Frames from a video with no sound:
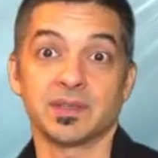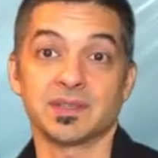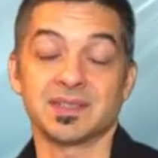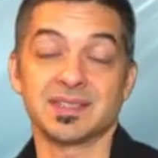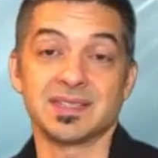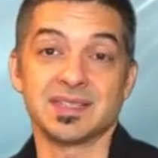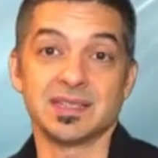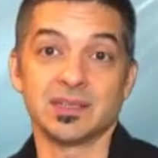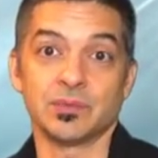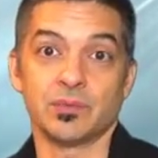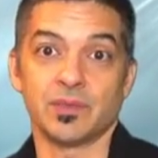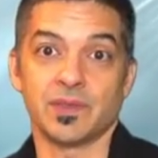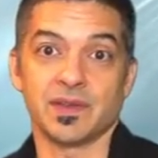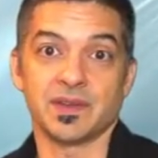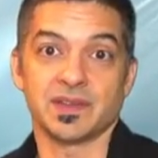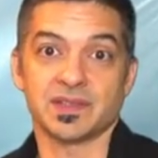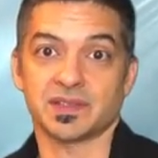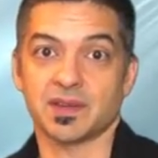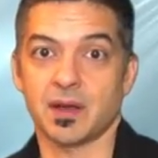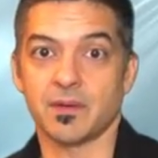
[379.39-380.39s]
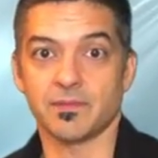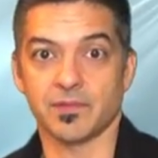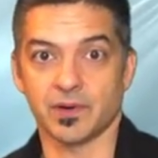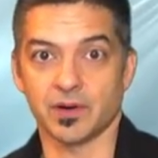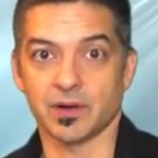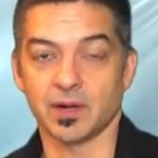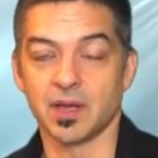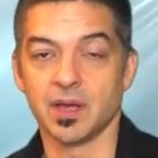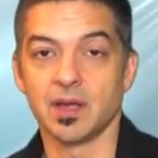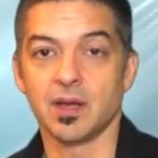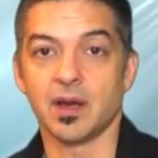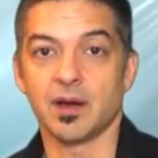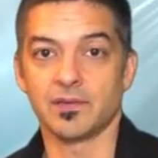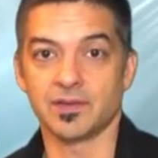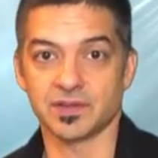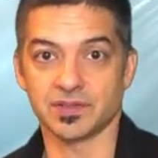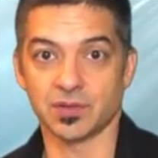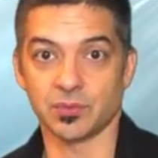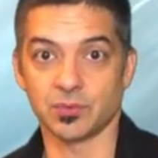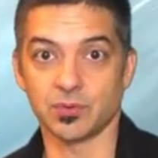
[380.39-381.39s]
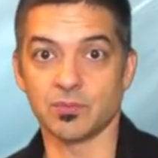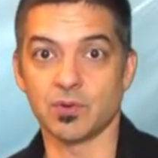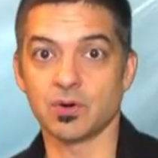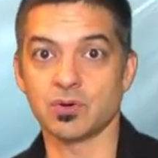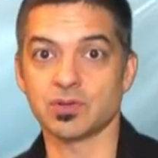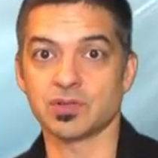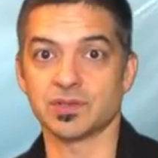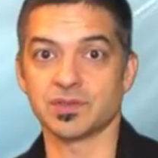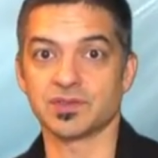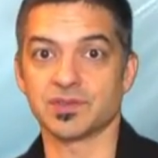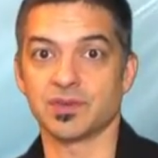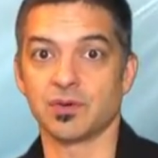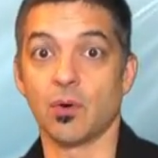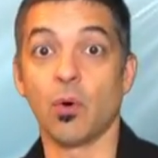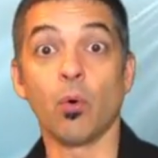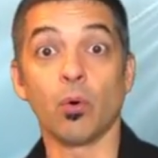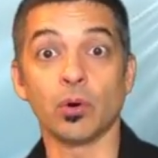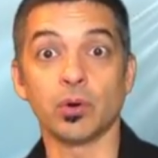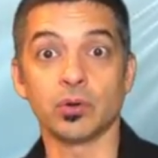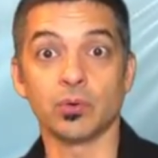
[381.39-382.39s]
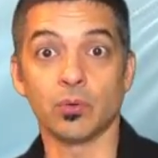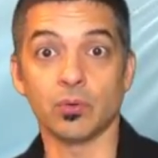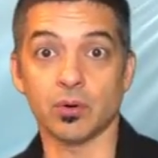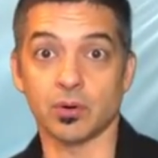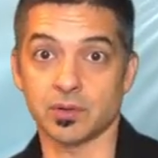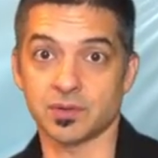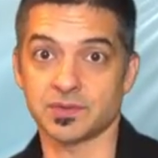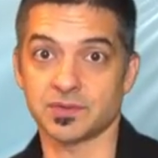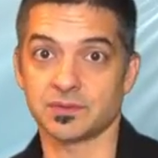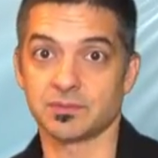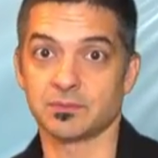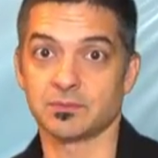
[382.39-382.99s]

to deal with the discomfort of his own emotions or yours.